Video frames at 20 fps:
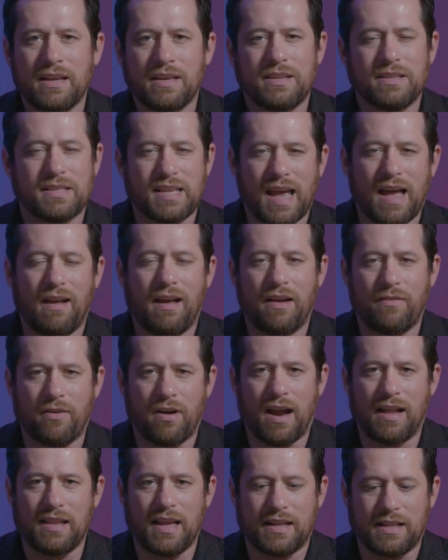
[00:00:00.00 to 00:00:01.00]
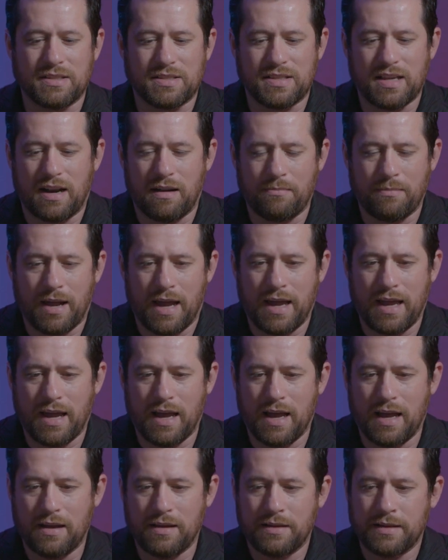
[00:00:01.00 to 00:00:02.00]
just however I like to set up
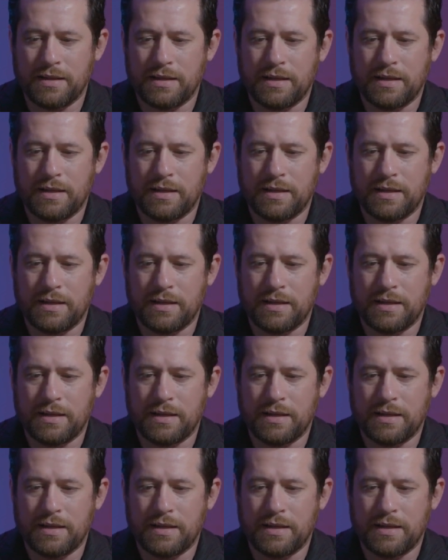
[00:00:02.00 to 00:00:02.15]
my